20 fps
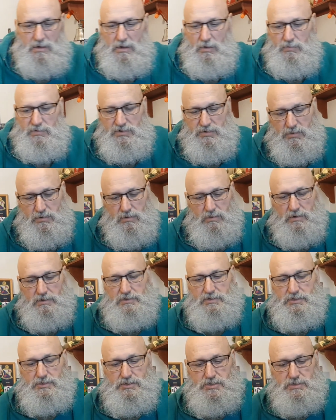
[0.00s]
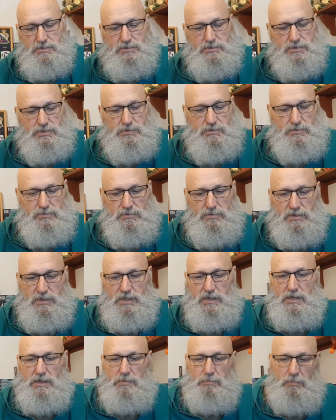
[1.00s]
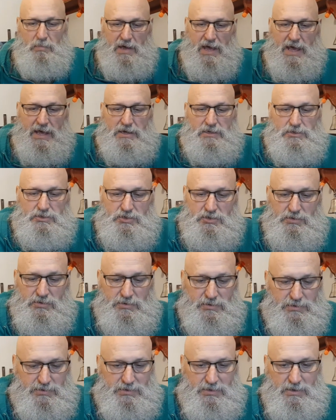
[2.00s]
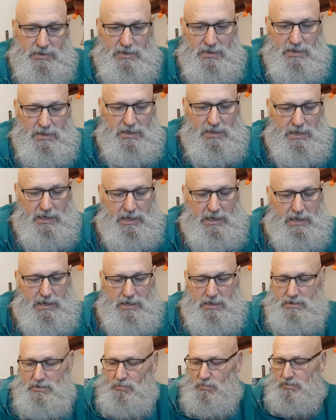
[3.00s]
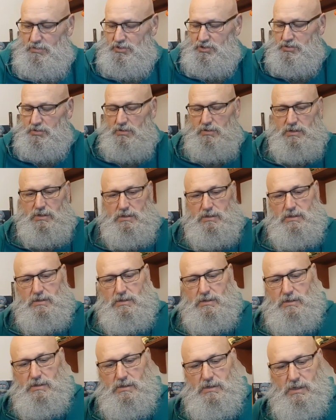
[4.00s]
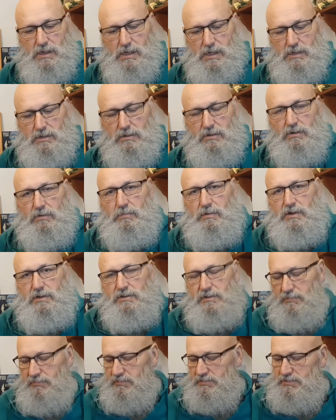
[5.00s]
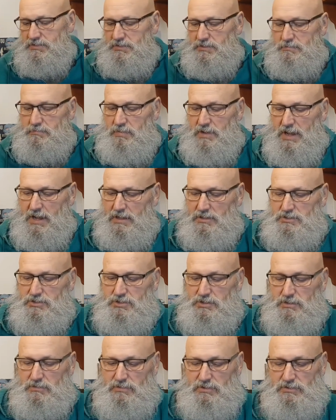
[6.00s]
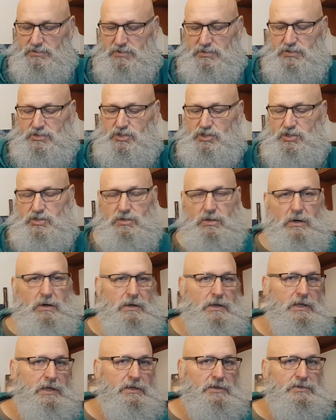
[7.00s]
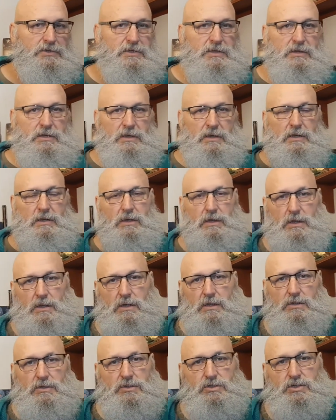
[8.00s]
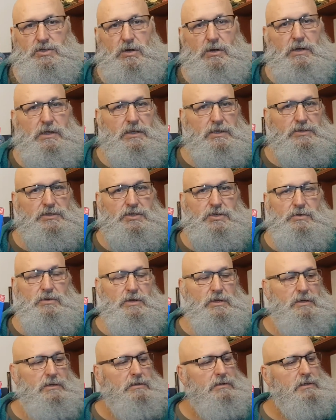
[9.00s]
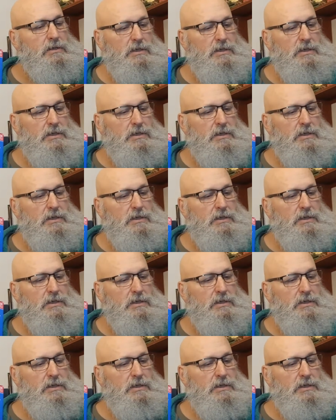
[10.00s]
Now we turn our attention to the packages, and I want to show you a little bit of difference in packaging. This is Star-Kissed tuna.